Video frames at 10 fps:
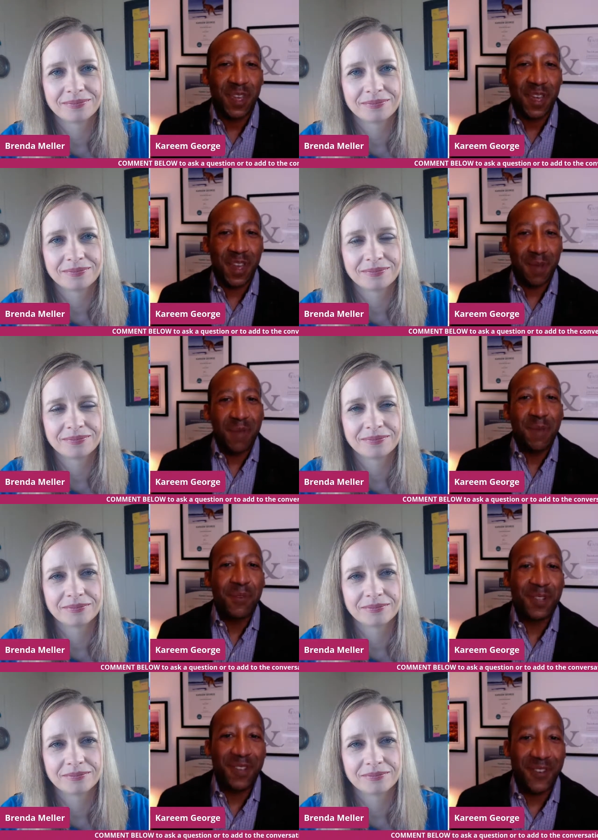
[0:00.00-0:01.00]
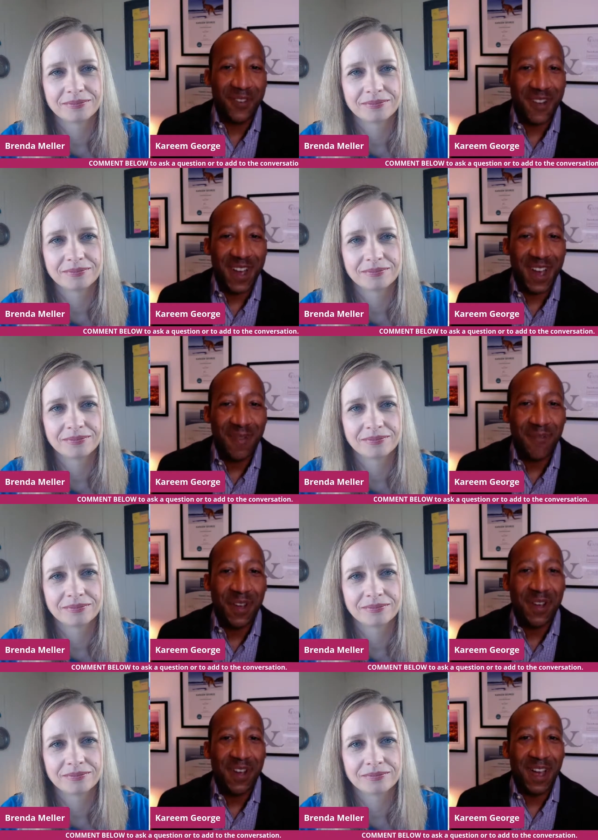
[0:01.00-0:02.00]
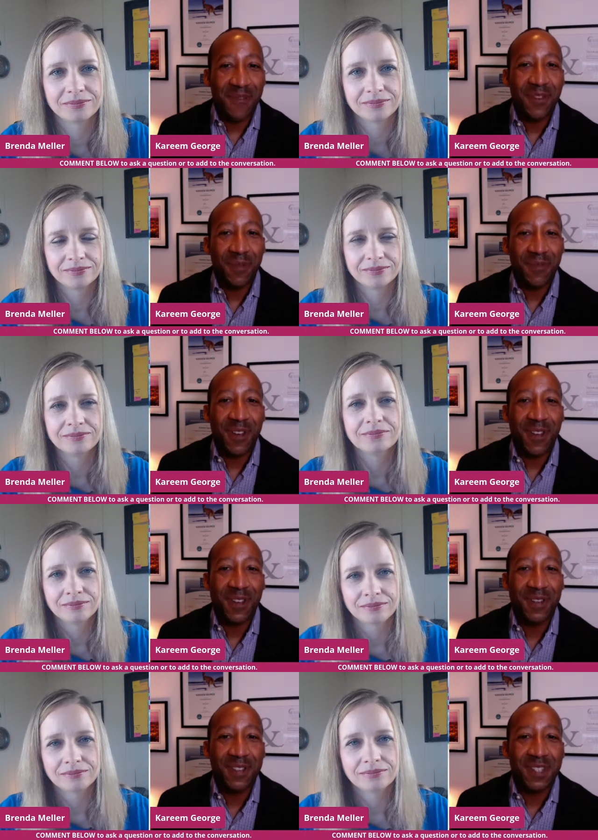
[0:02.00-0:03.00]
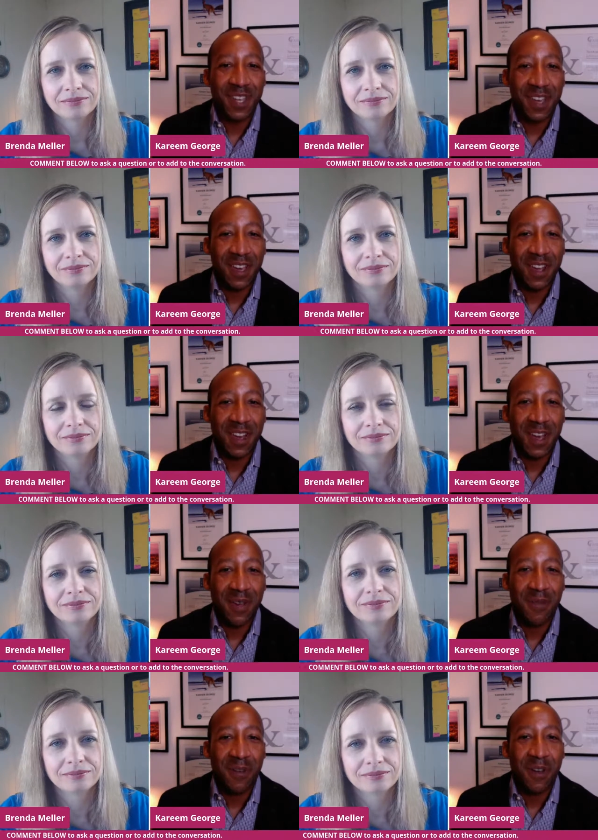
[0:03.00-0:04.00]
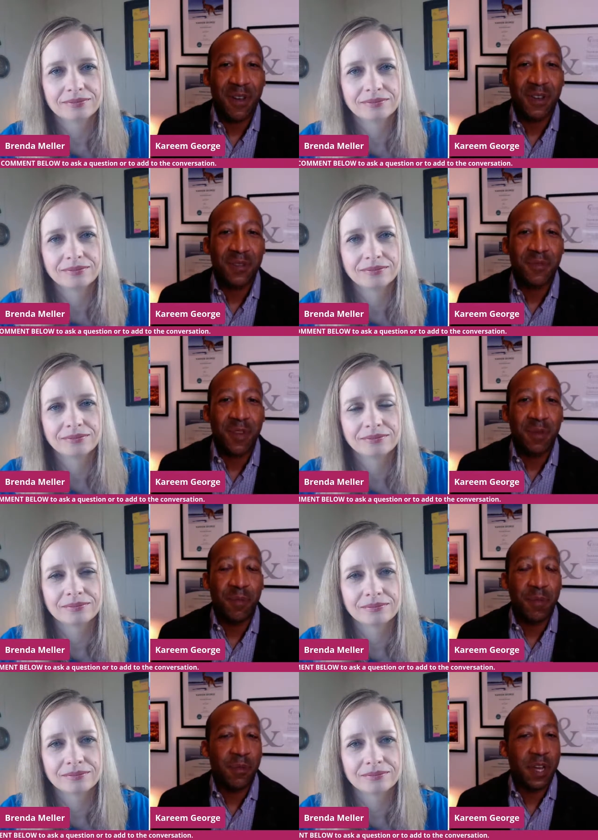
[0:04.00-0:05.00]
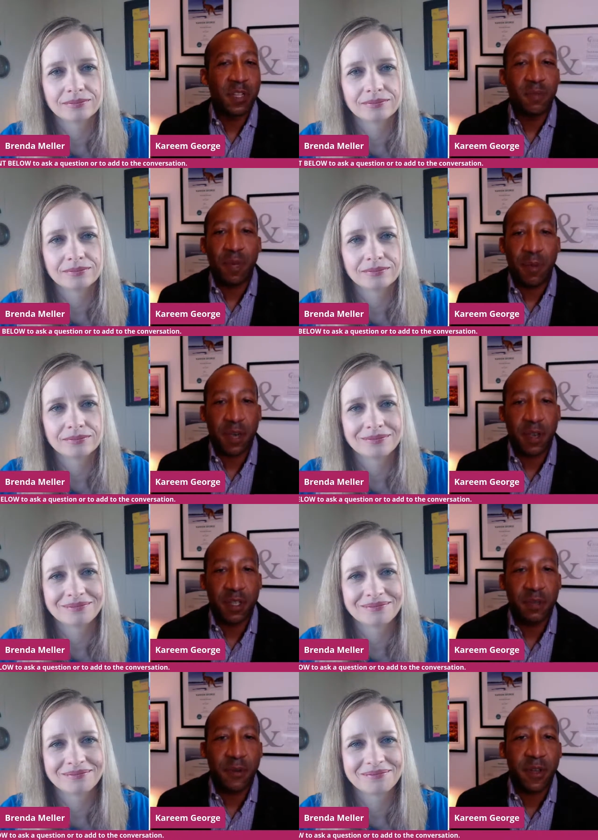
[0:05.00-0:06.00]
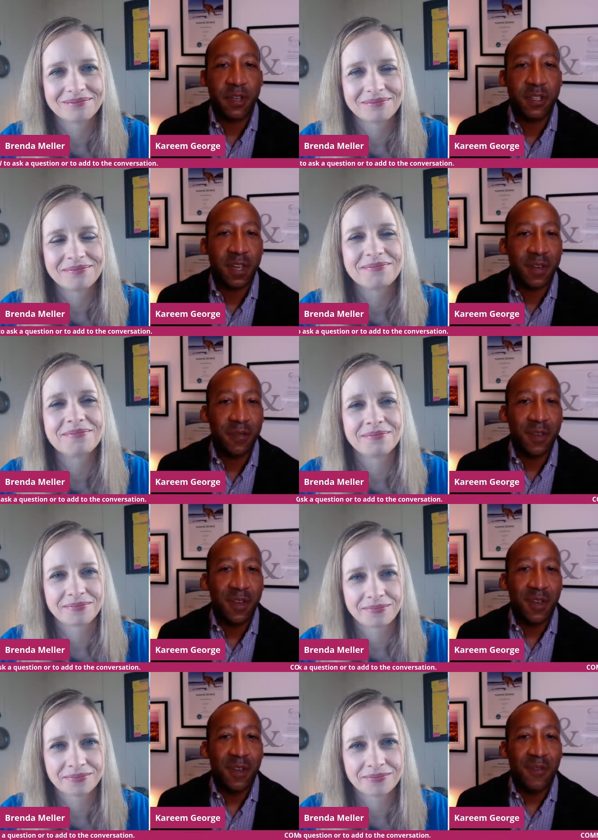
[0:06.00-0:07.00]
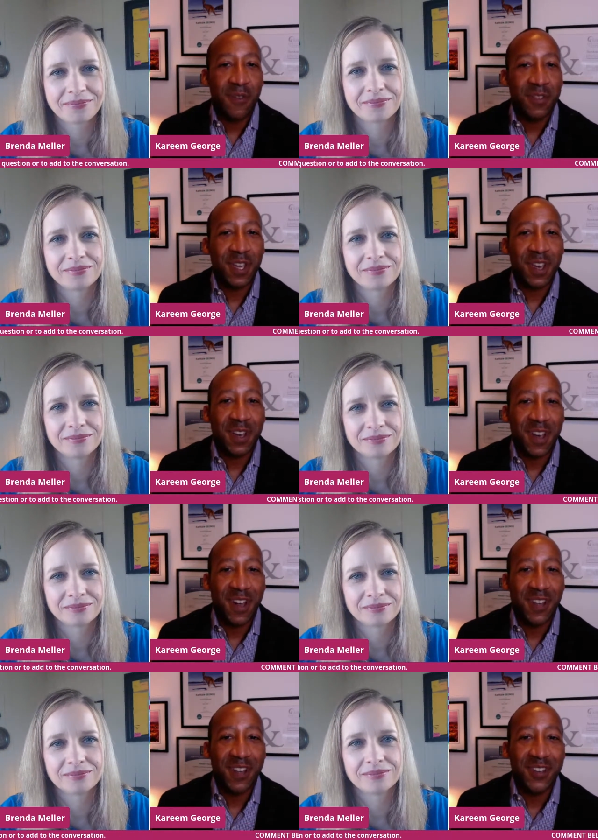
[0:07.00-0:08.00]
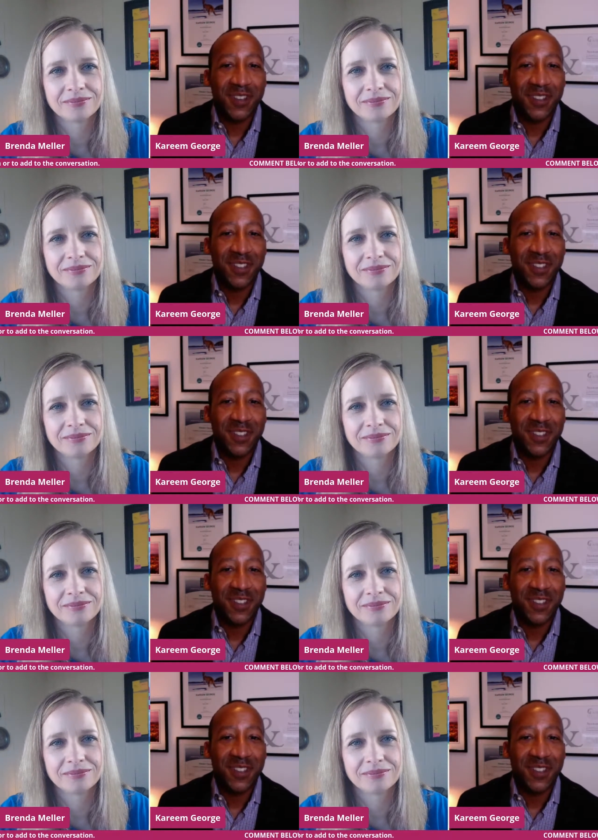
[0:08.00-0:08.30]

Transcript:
Speaker 1: and I may believe it or not, but I really want to see it. And I want, when people ask me about an experience, to have firsthand knowledge to